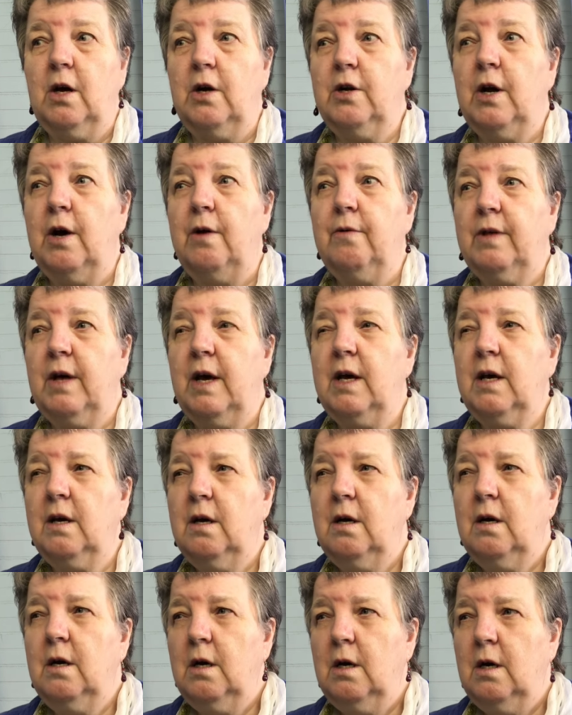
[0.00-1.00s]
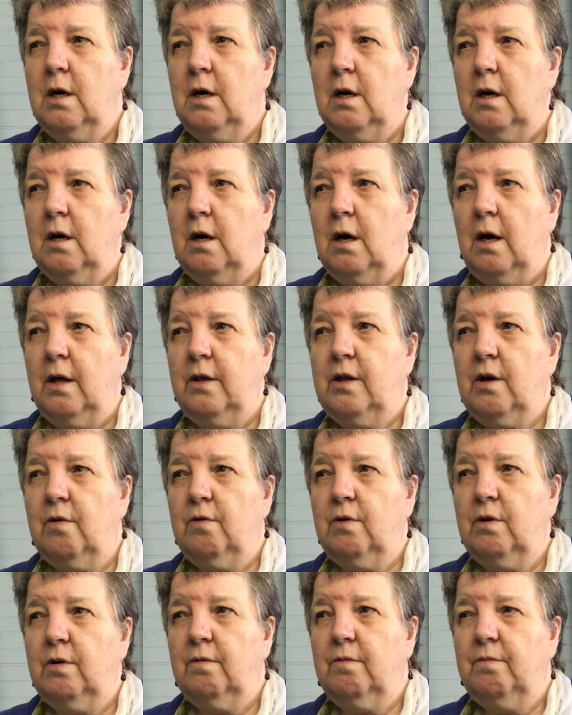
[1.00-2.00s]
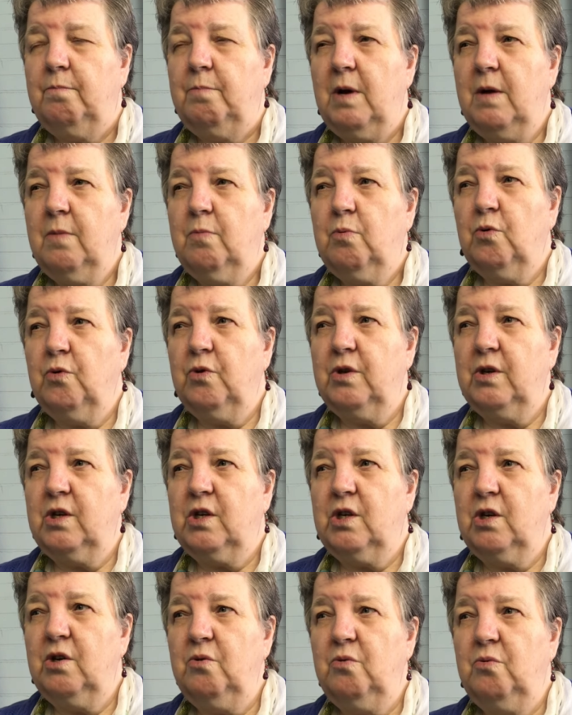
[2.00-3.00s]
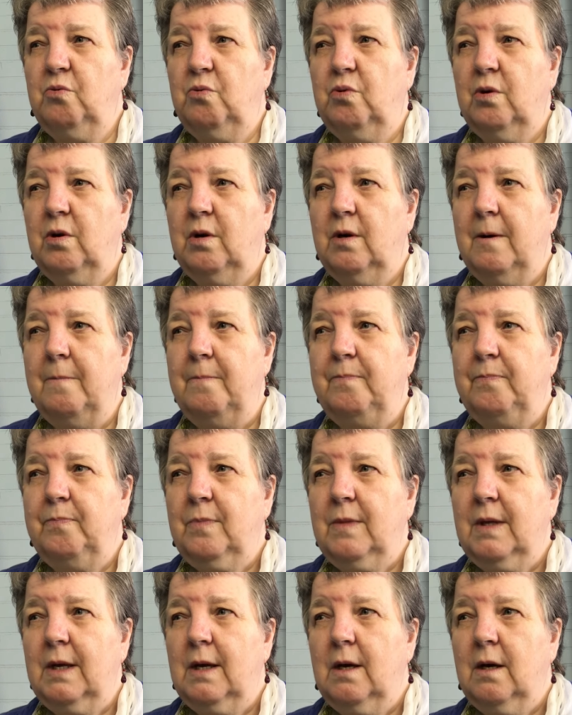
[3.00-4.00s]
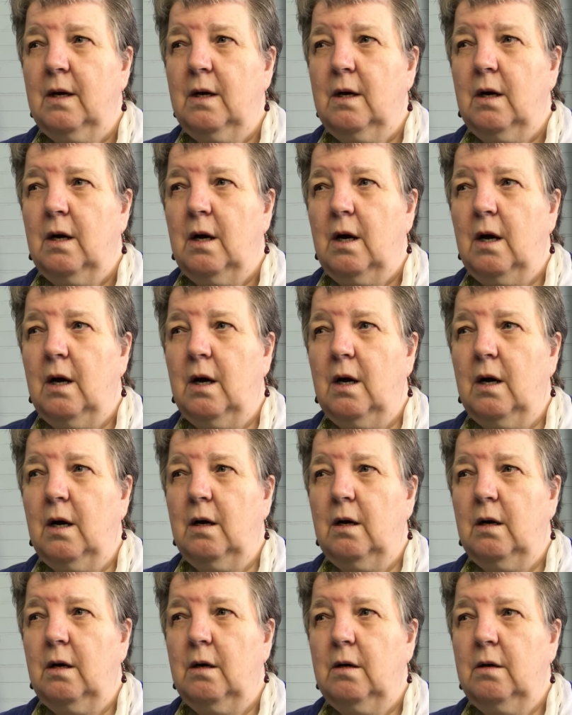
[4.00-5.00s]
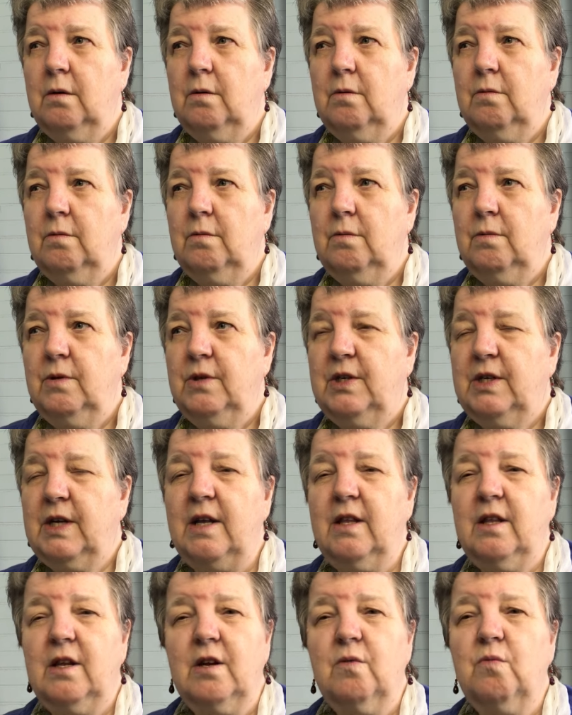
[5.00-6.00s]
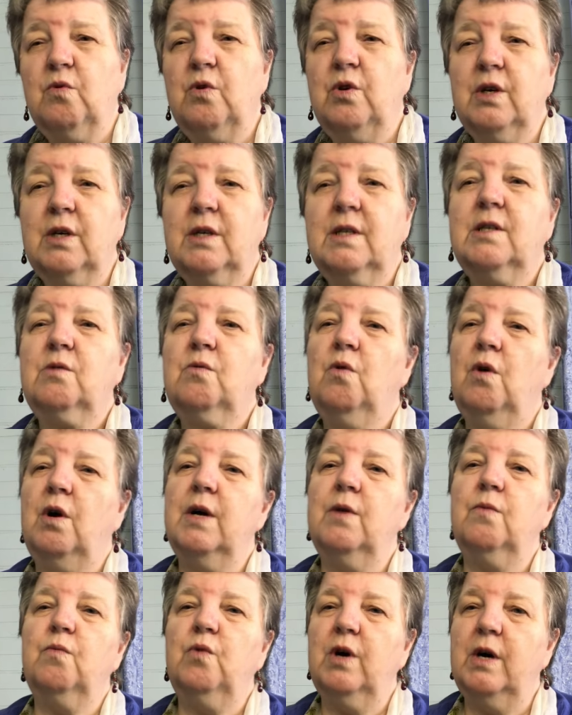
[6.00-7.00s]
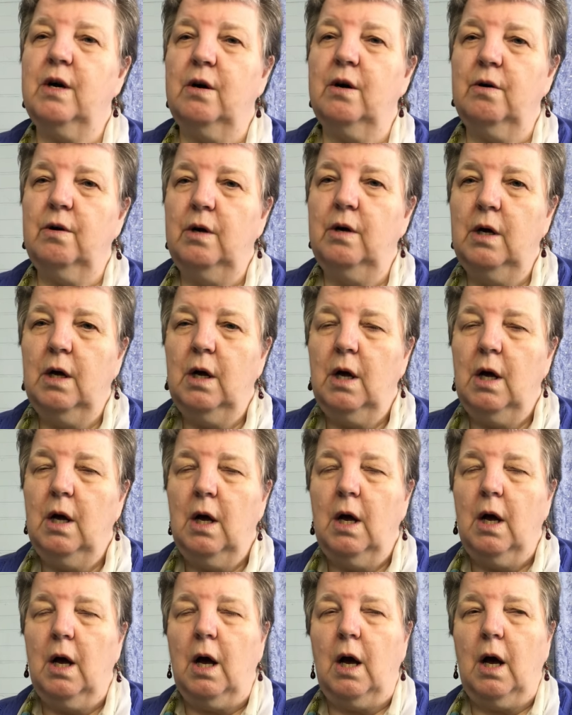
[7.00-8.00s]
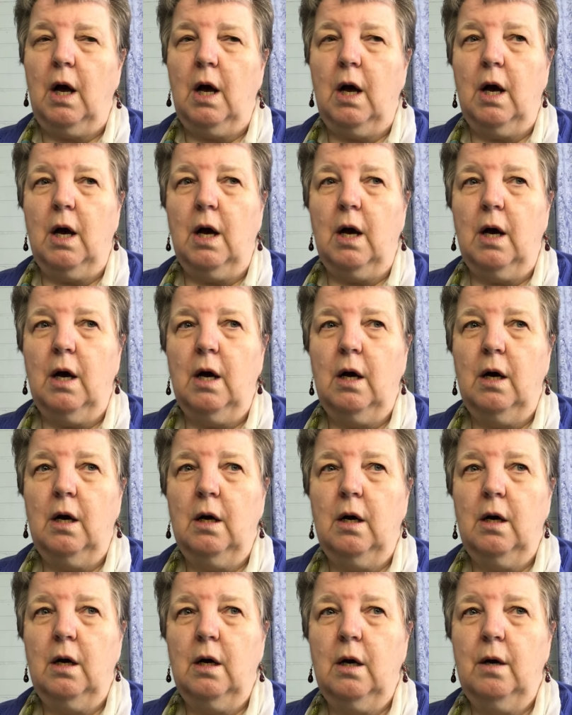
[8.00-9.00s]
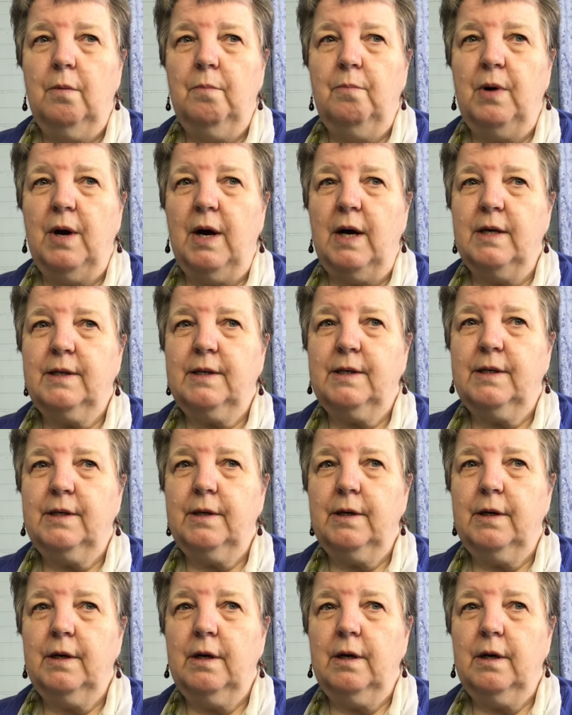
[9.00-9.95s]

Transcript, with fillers: I know they uh, there are people that do uh, say that it works quite well, uh, but